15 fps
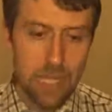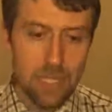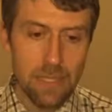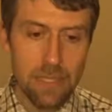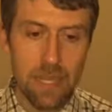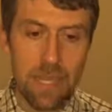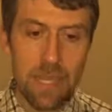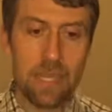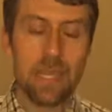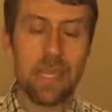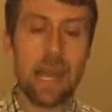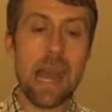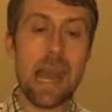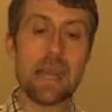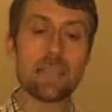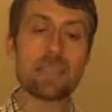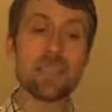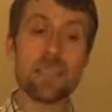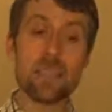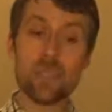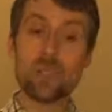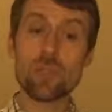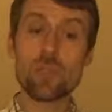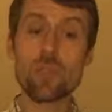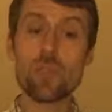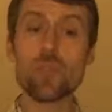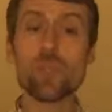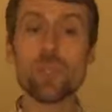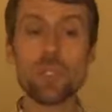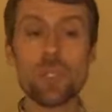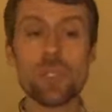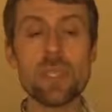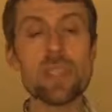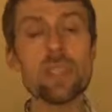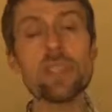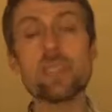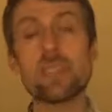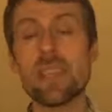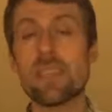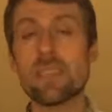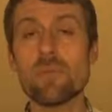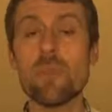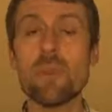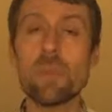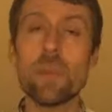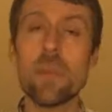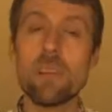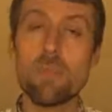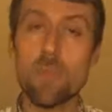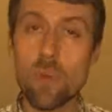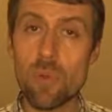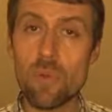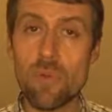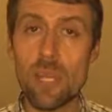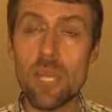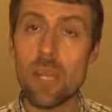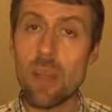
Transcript: Then, as the solution, in this case, we're gonna move